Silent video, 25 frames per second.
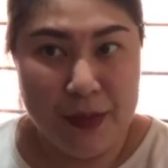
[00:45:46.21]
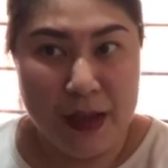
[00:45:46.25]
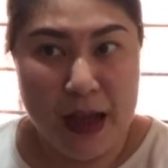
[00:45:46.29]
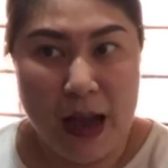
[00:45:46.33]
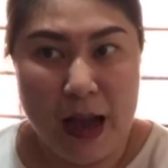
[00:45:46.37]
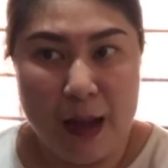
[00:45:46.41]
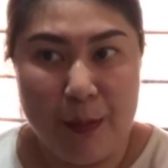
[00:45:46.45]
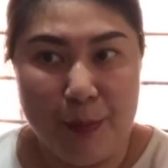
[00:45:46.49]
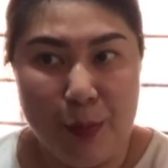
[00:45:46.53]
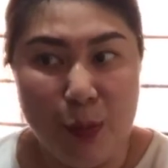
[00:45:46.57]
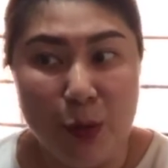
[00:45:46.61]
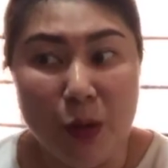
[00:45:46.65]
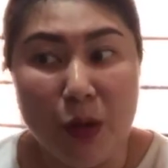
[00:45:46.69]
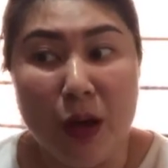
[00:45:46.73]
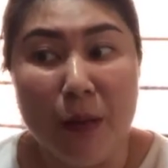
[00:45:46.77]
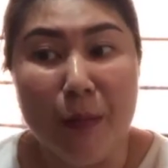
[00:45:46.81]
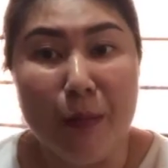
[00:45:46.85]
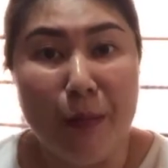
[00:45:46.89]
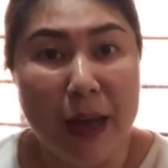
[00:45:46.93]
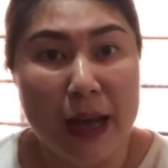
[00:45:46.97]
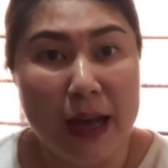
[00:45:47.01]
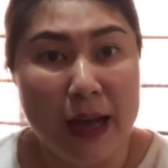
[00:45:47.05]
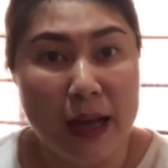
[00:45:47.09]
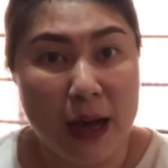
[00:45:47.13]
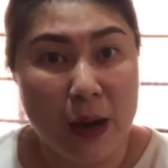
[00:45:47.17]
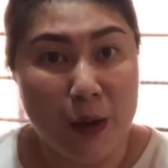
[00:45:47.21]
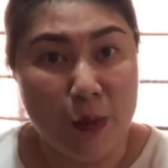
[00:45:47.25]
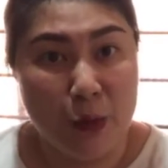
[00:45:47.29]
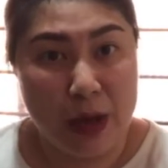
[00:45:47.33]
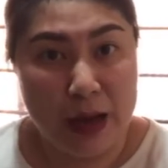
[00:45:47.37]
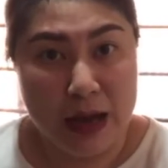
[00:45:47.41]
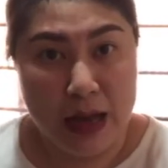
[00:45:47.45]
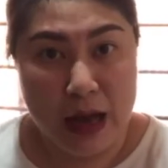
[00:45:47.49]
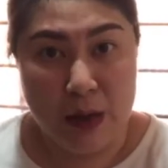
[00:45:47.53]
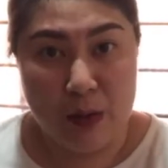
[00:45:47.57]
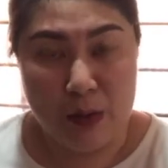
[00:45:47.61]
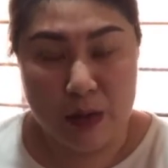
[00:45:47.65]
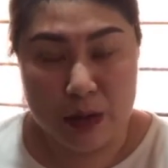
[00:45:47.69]
I put on makeup when
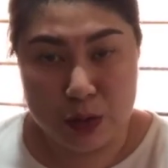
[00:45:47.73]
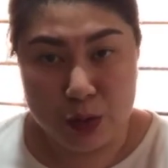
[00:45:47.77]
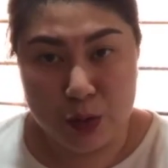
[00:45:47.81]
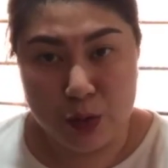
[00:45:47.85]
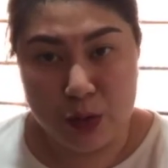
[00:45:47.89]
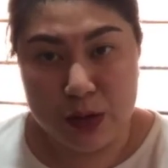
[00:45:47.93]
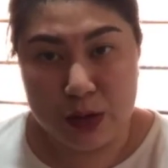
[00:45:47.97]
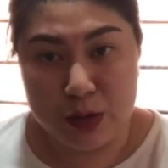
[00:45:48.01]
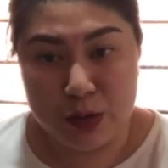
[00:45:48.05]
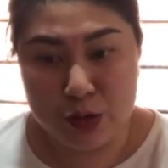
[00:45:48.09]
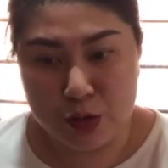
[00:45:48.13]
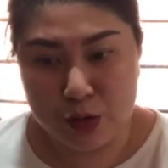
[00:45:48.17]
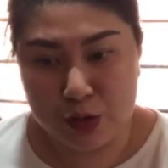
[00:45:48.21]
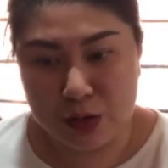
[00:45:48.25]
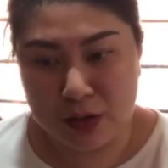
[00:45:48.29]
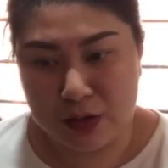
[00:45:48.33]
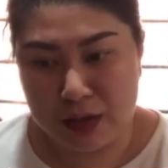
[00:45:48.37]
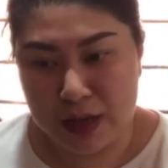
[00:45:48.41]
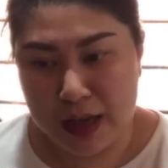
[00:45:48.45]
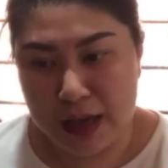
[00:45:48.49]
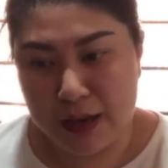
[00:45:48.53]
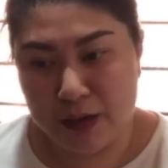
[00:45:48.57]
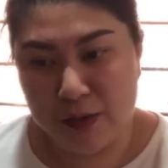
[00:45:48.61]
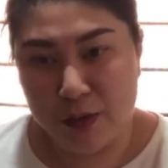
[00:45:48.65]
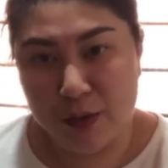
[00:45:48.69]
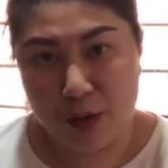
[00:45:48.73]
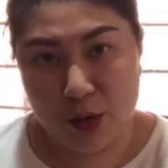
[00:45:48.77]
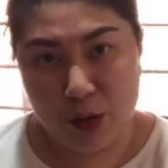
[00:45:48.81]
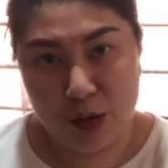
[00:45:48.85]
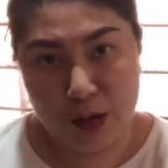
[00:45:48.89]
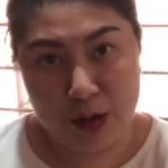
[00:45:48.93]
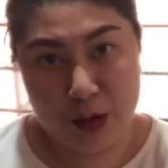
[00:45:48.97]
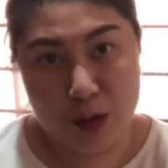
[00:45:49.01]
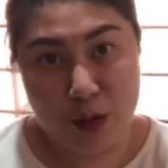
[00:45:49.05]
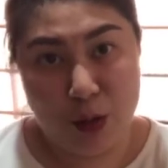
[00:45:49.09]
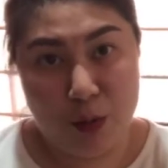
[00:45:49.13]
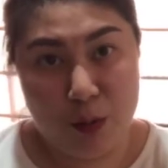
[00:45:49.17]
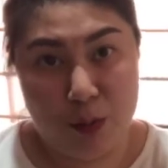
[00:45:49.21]
I was doing shooting for the
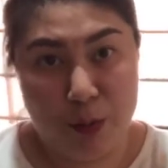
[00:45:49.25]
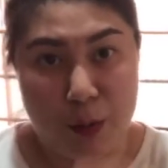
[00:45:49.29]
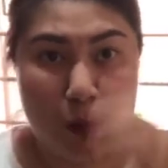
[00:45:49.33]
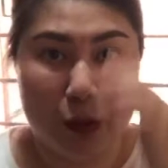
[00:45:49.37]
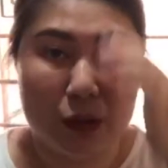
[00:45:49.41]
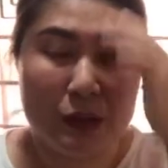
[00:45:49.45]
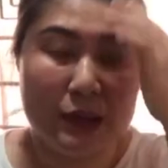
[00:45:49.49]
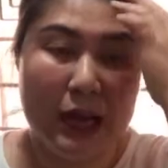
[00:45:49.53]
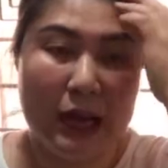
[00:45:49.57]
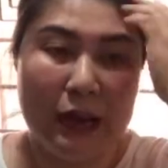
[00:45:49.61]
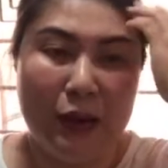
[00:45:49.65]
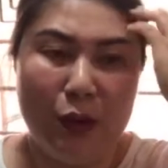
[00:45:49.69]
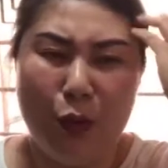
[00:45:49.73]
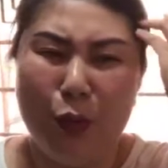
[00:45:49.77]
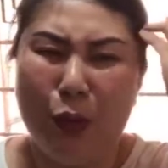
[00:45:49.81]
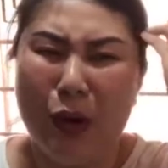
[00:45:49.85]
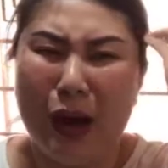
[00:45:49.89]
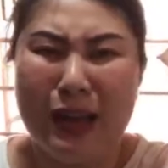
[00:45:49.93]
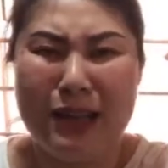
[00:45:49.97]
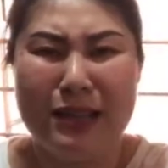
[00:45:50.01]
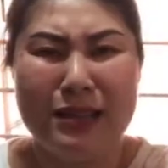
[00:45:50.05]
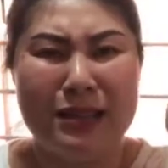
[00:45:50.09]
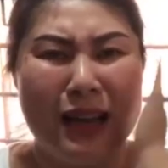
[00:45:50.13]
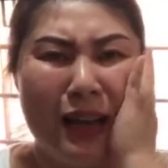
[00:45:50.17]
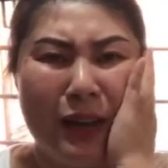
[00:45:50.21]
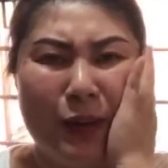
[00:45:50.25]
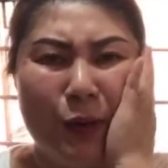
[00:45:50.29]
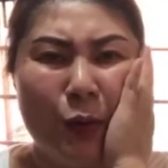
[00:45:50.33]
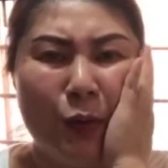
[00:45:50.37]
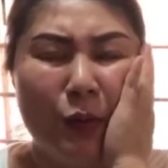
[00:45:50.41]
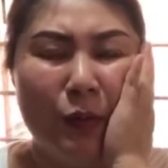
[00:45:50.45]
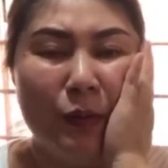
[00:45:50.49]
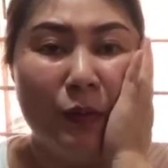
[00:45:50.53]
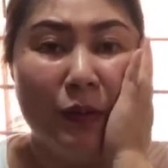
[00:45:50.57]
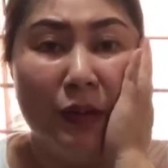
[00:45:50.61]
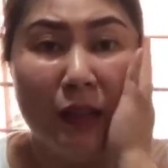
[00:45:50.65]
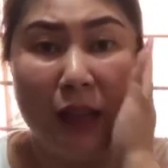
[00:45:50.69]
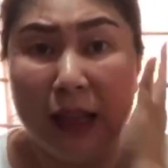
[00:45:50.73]
cookbooks. Otherwise, I
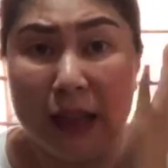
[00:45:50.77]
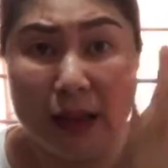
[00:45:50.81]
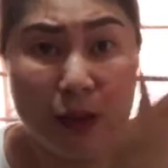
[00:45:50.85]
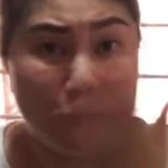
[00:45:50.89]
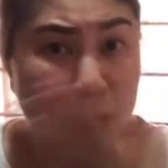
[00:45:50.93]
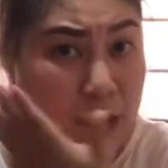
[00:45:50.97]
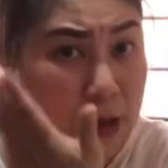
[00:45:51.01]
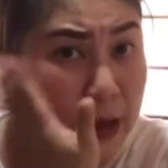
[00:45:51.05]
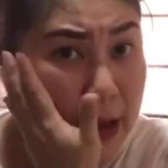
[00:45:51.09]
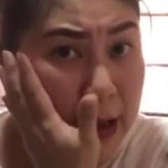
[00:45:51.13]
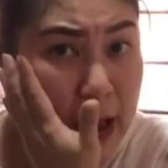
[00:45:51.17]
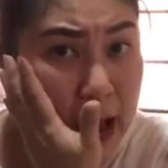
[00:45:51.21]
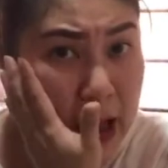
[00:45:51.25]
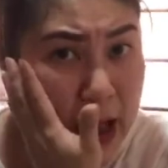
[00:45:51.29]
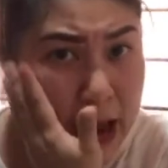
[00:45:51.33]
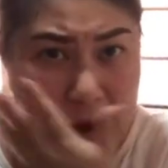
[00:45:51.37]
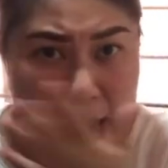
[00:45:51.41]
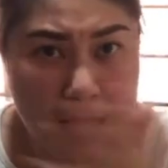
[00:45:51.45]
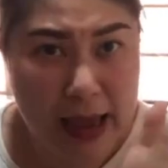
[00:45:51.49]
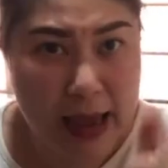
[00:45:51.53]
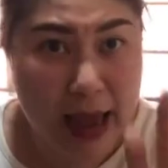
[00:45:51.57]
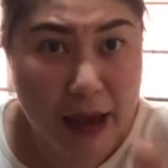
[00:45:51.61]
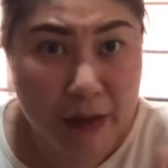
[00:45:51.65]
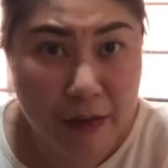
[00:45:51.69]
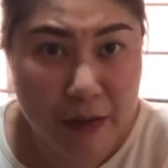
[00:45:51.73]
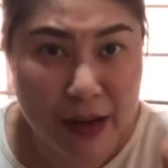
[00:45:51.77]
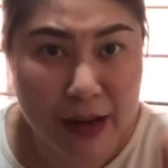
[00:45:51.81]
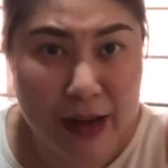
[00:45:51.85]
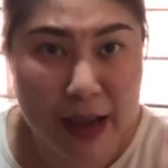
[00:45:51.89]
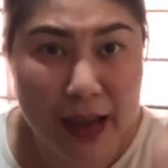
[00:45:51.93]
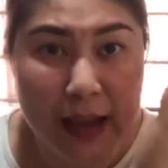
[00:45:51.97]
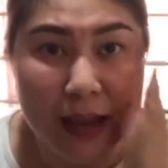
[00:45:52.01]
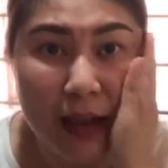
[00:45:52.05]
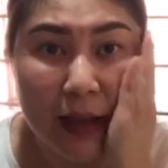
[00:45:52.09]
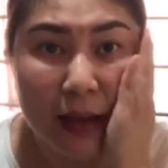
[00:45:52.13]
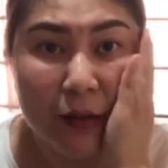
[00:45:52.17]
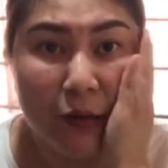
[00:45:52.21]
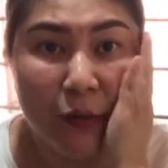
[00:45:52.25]
don't, like today, like every
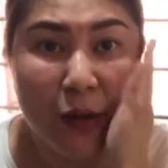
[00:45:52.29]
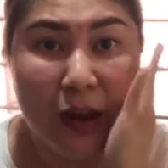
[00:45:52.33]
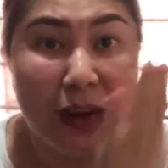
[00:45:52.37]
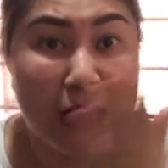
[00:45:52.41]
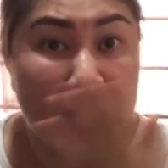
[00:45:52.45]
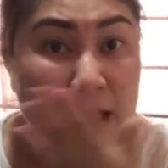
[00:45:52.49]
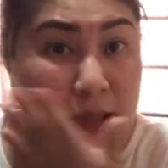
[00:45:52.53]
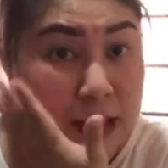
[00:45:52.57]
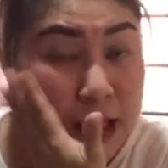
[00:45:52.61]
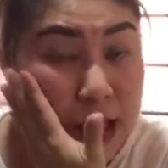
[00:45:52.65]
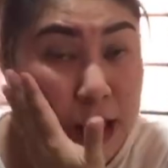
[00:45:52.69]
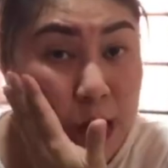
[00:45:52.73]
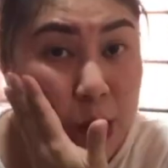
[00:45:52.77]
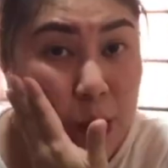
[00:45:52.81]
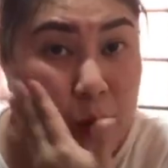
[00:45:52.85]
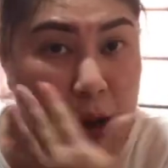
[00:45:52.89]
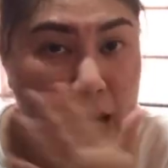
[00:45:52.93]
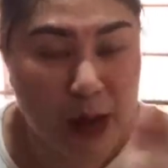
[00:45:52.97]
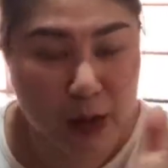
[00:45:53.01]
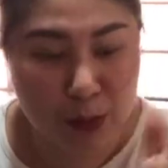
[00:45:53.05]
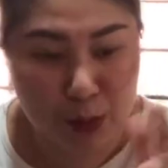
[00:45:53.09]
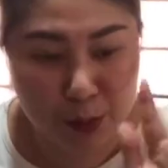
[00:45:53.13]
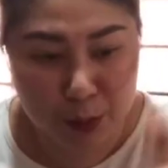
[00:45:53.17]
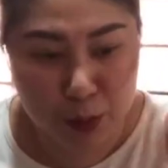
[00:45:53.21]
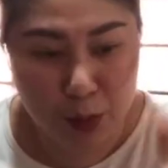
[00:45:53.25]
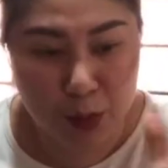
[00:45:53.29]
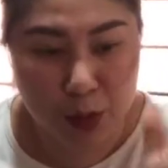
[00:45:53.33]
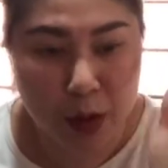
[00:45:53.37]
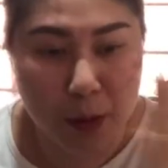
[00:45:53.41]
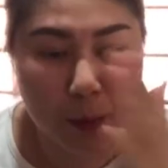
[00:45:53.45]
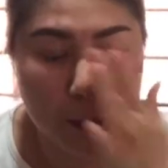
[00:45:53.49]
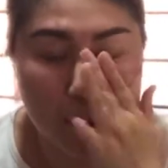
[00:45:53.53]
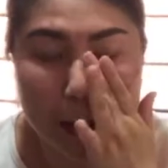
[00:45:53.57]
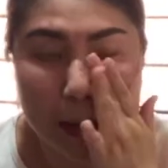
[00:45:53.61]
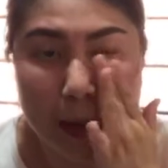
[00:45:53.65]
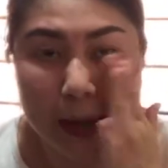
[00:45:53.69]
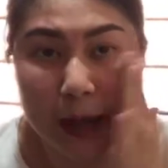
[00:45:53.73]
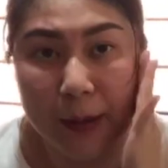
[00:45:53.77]
day when I see you, I don't put on
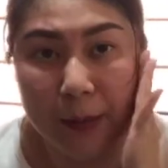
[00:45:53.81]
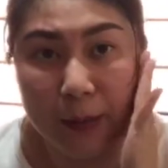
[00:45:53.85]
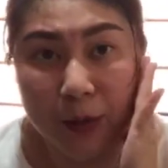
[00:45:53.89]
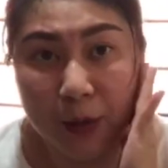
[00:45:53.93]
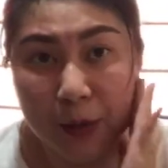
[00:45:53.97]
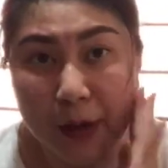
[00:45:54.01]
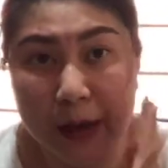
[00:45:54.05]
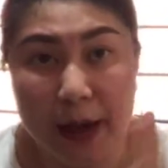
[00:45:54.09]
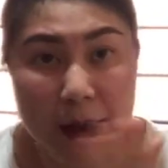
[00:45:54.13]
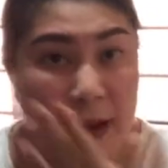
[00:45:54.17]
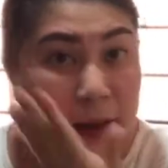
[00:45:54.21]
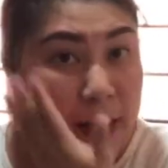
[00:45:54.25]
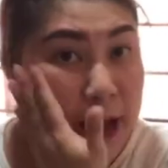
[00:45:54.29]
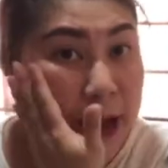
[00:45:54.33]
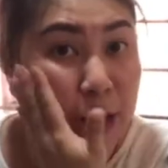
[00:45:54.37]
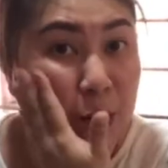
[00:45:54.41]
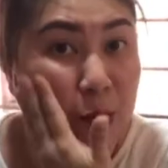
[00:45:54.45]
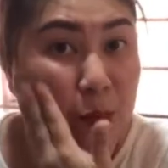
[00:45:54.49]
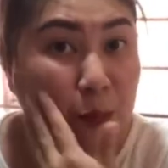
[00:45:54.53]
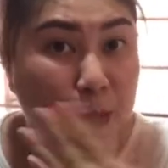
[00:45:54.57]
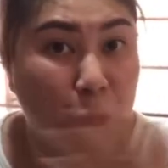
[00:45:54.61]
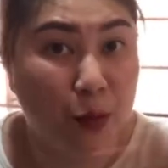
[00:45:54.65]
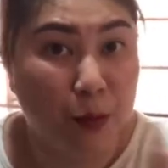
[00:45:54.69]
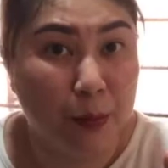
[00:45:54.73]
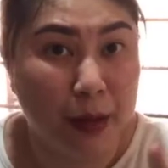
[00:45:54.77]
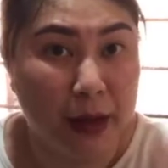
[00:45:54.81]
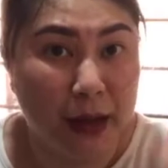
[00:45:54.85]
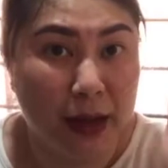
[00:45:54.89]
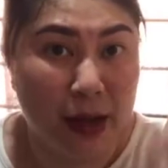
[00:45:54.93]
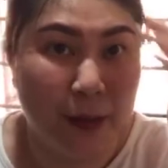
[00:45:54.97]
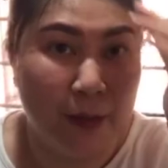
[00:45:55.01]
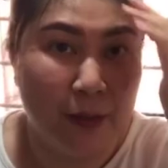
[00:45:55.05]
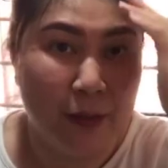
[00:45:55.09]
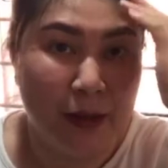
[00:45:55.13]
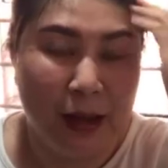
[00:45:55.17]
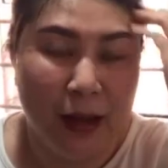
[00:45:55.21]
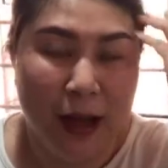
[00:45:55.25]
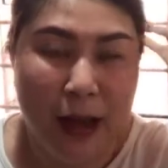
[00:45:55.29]
makeup, okay? I don't put
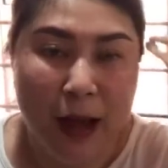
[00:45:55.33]
makeup.